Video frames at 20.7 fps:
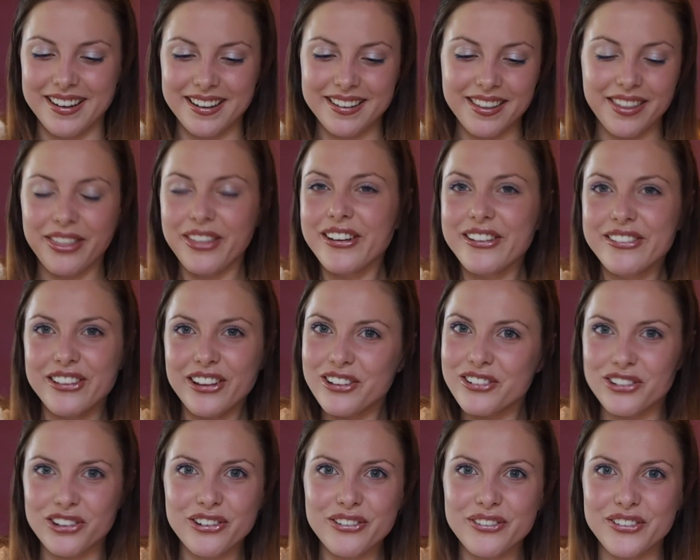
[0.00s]
The things I
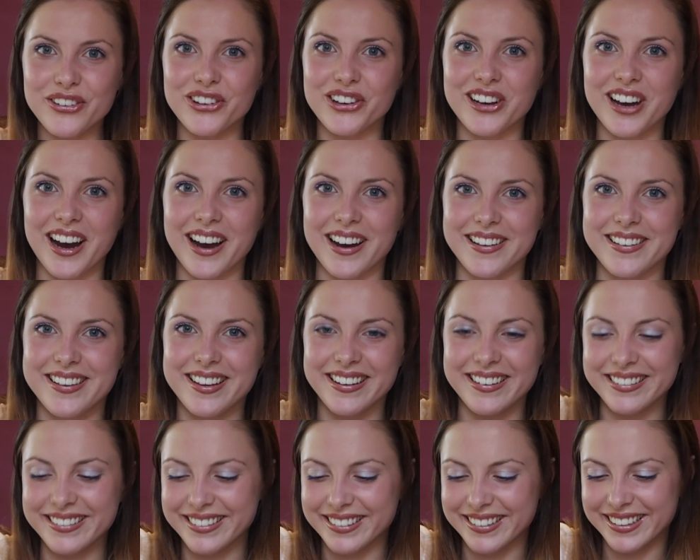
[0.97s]
do for you guys.
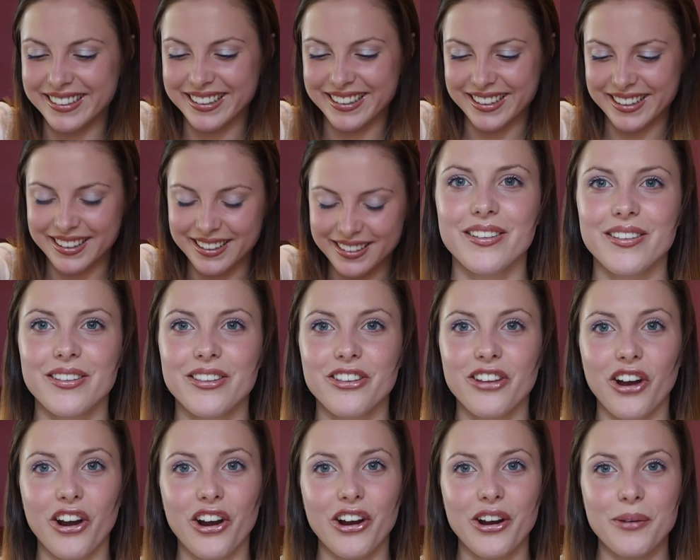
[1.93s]

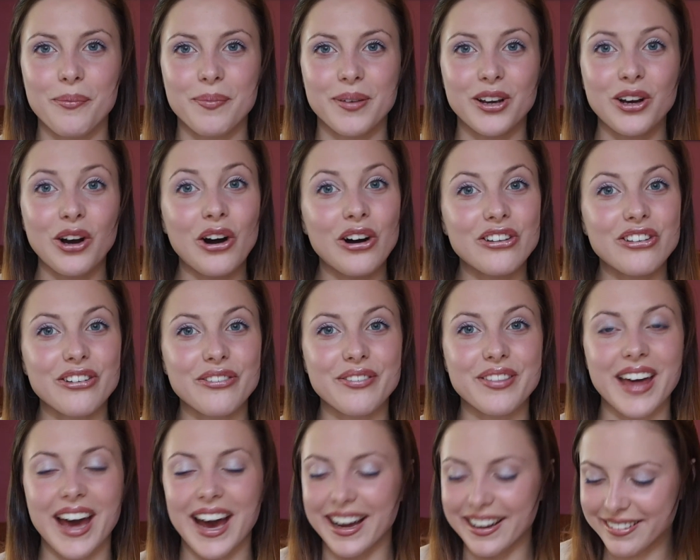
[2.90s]
So because of
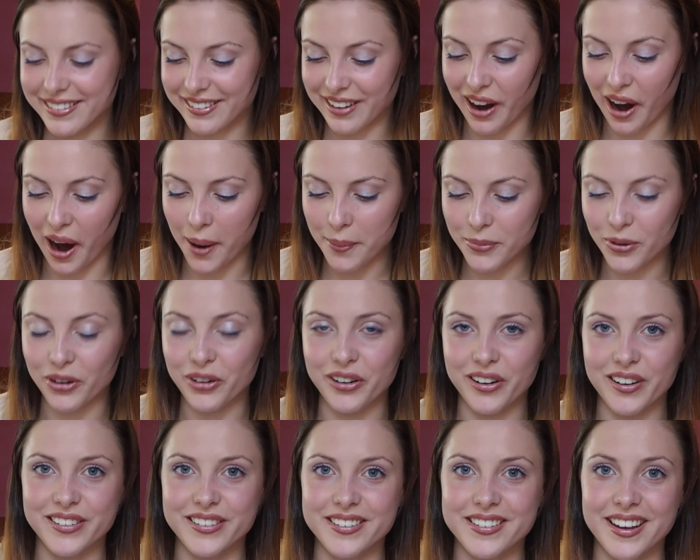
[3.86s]
that, I'm not
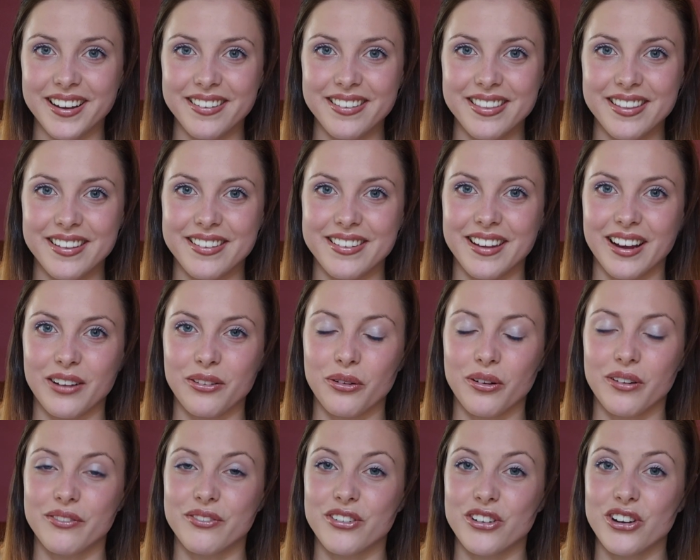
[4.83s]
going to test this next
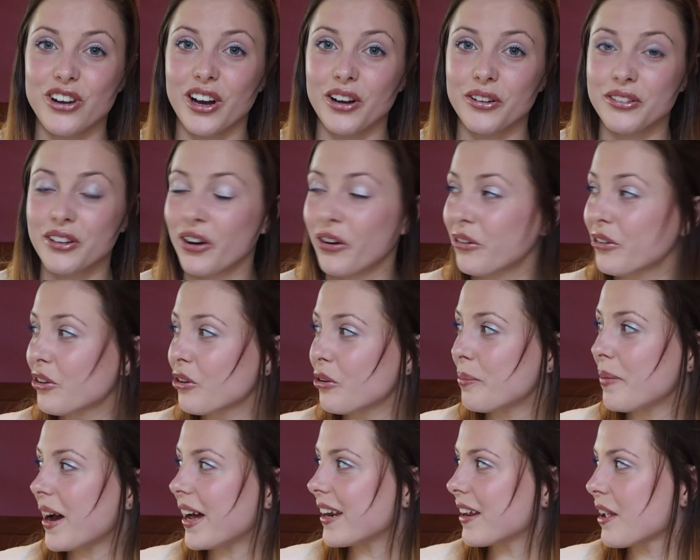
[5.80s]
one for you. I'll tell you
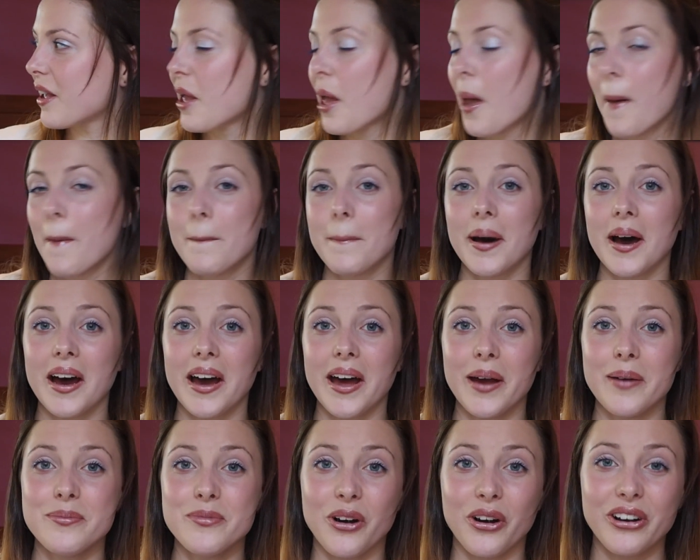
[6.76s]
about it, but
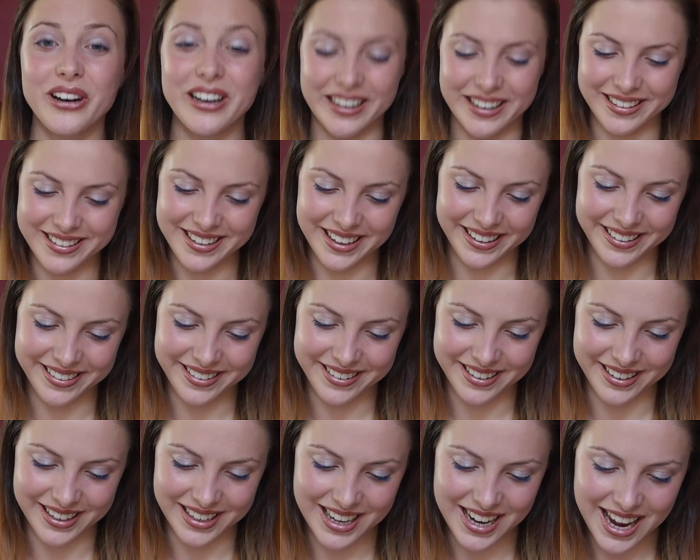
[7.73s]
I'm not going to test
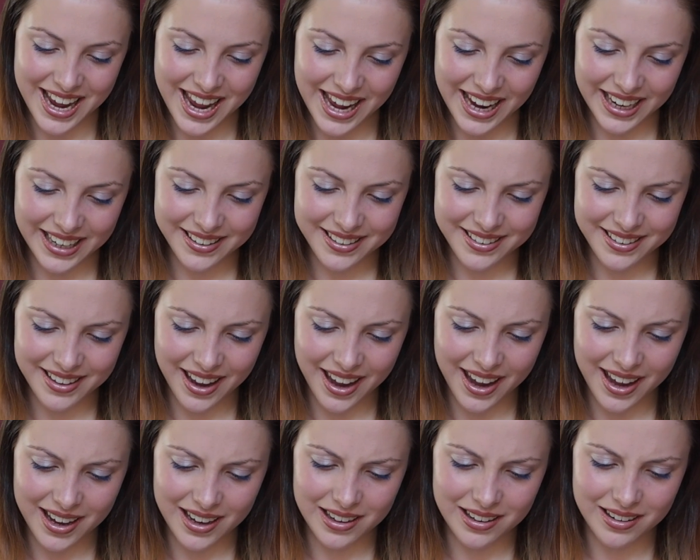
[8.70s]
it. It's
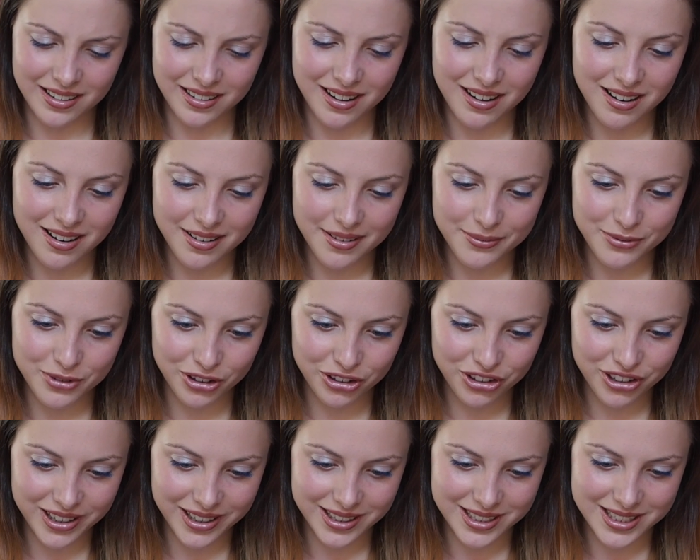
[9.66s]
a, I'm not
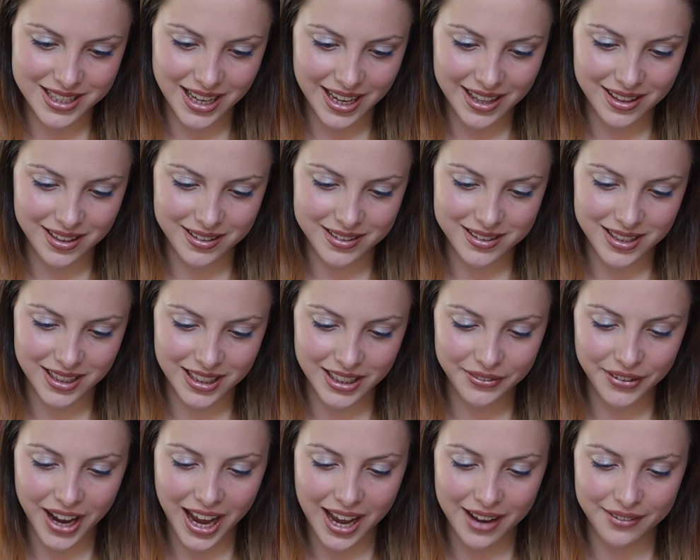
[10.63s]
sure how to say this. I
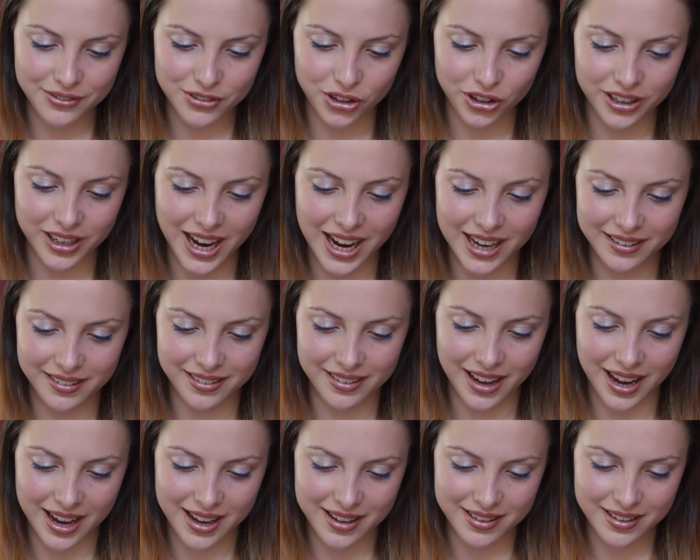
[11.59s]
never have known how to
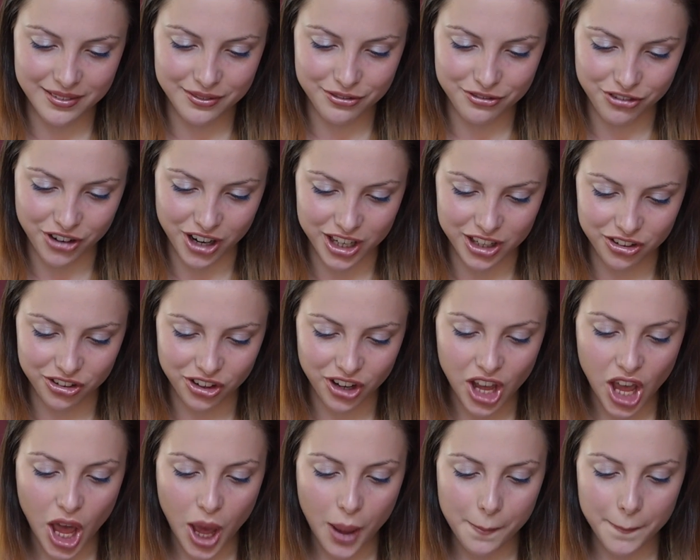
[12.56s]
say it. It's in French.
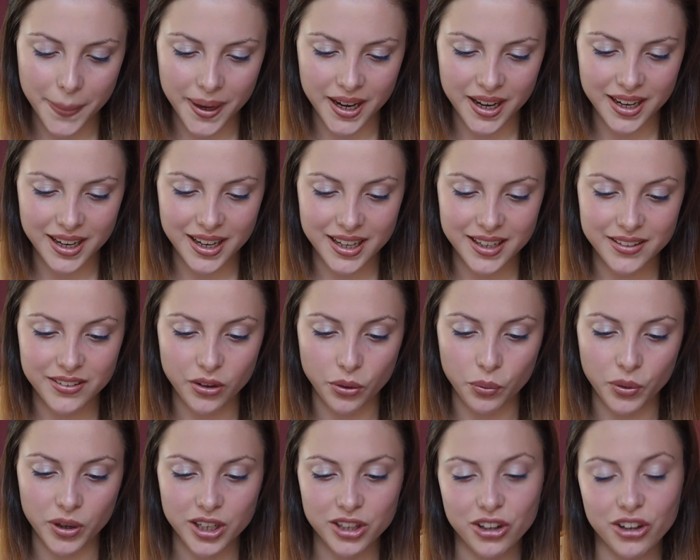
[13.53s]
But it's
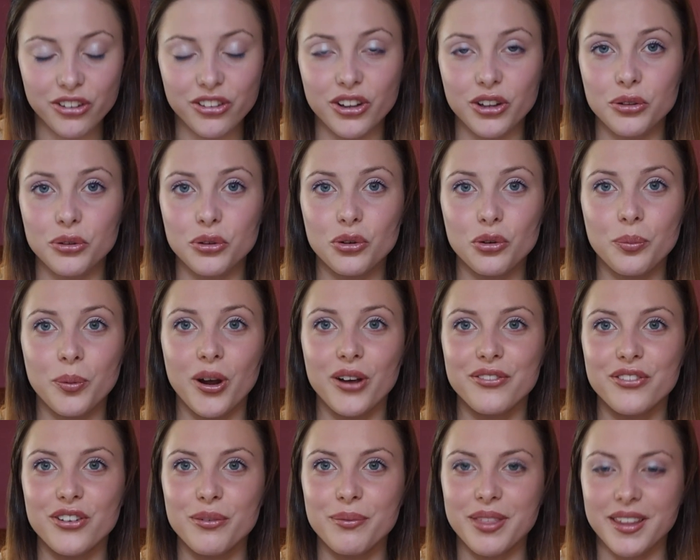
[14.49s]
one of those little
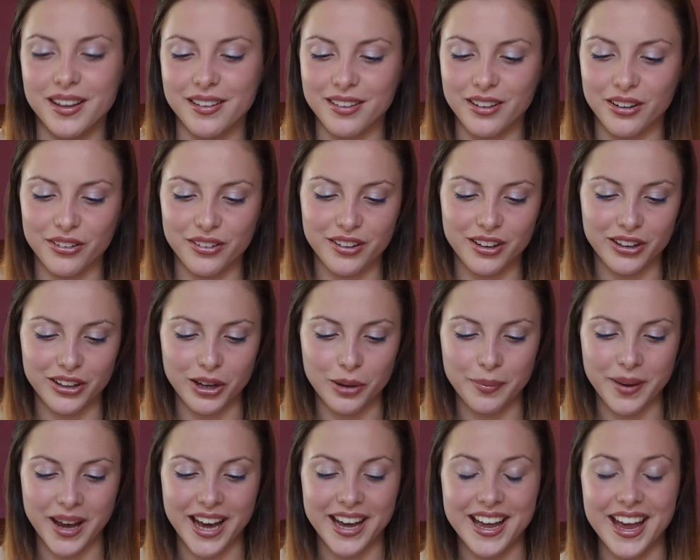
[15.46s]
perfume things I was telling you
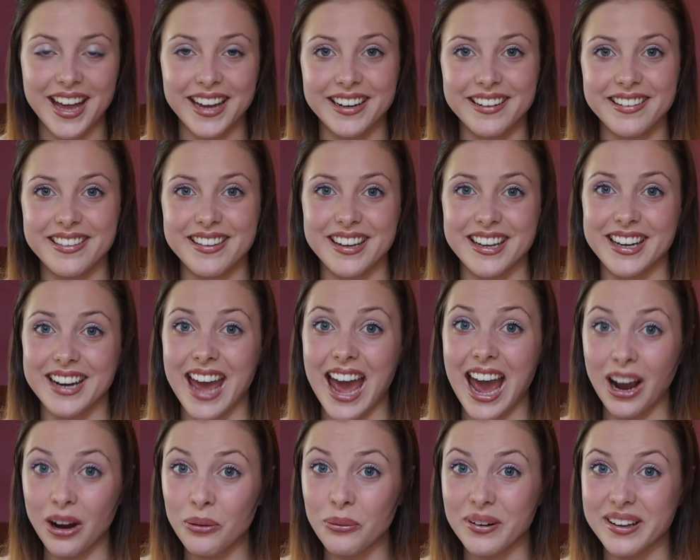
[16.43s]
about, and it's in
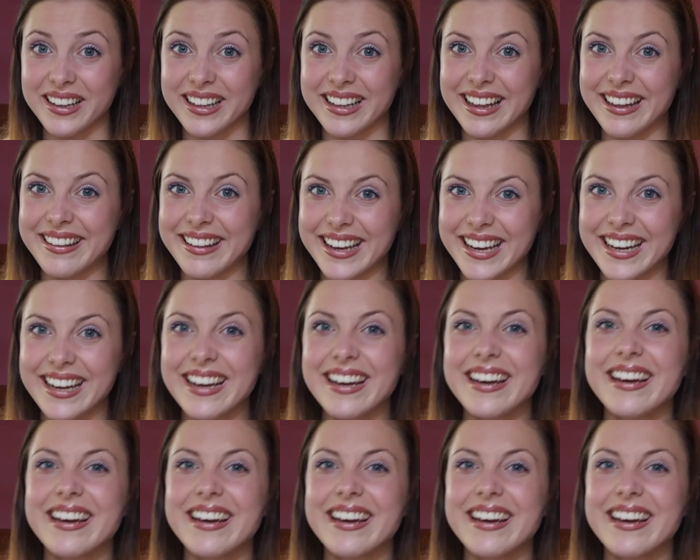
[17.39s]
Aqua Lily.